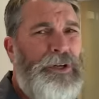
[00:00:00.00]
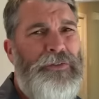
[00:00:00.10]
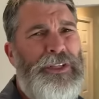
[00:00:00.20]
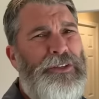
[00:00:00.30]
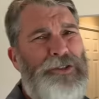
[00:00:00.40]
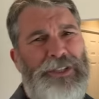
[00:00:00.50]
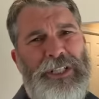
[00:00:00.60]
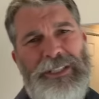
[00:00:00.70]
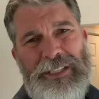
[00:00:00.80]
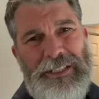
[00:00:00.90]
even in your
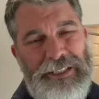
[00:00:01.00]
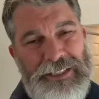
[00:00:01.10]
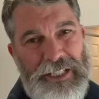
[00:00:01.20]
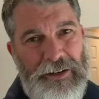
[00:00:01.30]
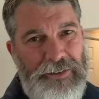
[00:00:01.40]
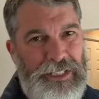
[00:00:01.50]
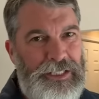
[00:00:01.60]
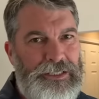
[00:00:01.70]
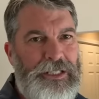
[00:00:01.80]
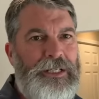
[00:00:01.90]
60s and
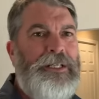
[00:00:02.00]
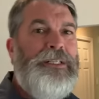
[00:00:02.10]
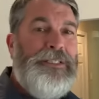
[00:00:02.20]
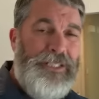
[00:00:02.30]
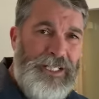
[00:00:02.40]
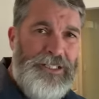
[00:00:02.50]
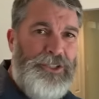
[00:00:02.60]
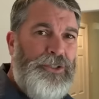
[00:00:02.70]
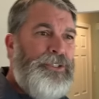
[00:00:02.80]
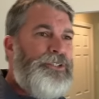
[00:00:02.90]
70s, yes,
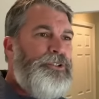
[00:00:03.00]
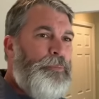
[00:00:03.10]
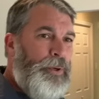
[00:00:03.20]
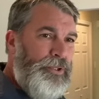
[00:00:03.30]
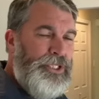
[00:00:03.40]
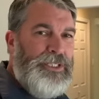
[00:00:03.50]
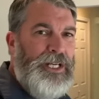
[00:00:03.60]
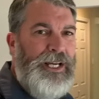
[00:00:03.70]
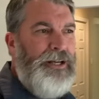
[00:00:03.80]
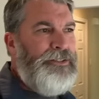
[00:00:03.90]
you can still purchase a
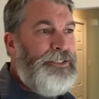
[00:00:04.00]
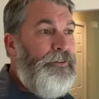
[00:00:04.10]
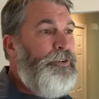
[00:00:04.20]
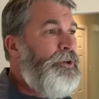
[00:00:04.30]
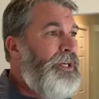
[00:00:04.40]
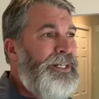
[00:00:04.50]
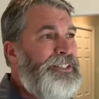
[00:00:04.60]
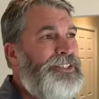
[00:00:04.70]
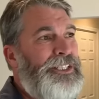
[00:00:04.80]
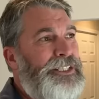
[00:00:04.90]
house. And if you're
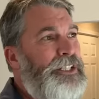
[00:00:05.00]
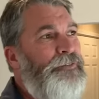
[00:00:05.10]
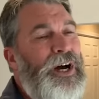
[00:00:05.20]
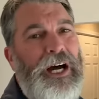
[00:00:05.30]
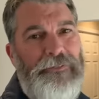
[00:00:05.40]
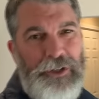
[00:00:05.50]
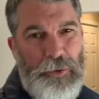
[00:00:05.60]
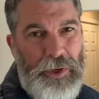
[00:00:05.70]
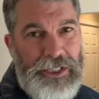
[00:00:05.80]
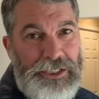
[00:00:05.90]
65 and you're
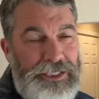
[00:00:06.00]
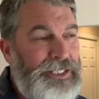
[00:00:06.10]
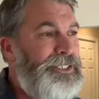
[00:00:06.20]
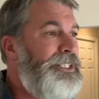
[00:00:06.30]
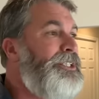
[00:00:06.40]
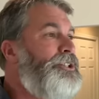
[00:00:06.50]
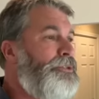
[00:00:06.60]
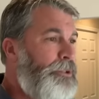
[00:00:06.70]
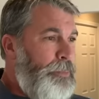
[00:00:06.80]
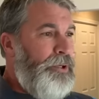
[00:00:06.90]
watching this, yes, you
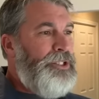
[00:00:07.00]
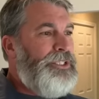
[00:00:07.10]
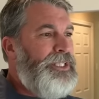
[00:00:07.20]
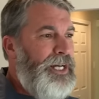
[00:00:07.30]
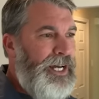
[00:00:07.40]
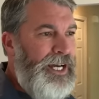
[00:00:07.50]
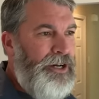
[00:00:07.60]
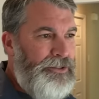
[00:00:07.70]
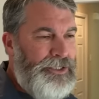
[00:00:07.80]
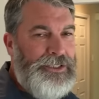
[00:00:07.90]
can purchase a
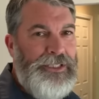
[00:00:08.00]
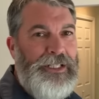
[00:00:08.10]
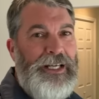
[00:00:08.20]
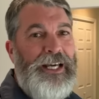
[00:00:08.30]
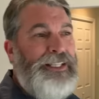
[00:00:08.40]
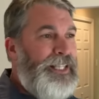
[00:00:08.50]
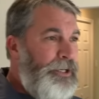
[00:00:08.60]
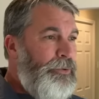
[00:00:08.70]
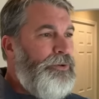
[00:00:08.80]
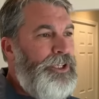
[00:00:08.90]
house and they
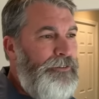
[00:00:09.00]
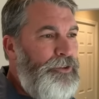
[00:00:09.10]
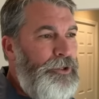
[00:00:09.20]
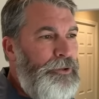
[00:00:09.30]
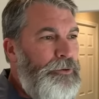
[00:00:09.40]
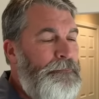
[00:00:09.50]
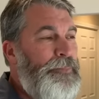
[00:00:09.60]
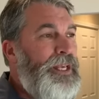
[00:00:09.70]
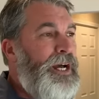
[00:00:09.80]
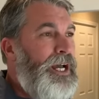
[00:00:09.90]
will give you
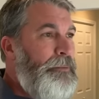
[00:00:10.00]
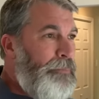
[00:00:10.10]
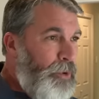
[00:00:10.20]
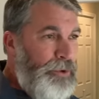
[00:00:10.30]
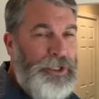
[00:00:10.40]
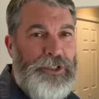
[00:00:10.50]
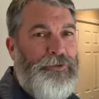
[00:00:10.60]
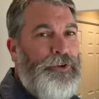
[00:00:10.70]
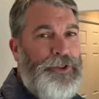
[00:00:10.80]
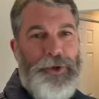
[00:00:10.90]
a mortgage
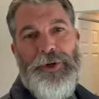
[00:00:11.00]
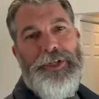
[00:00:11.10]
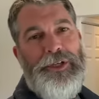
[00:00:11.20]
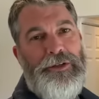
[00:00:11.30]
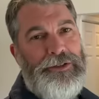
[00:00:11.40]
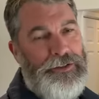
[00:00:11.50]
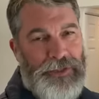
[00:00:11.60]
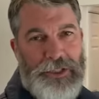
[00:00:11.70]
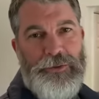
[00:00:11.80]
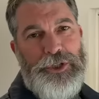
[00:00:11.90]
for 30 years if
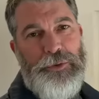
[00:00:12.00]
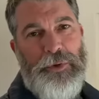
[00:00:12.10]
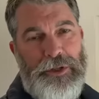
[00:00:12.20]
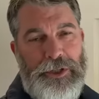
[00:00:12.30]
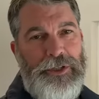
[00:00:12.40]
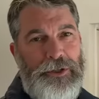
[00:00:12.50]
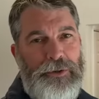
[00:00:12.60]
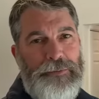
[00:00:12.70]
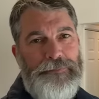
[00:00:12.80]
that's what you wanted to do.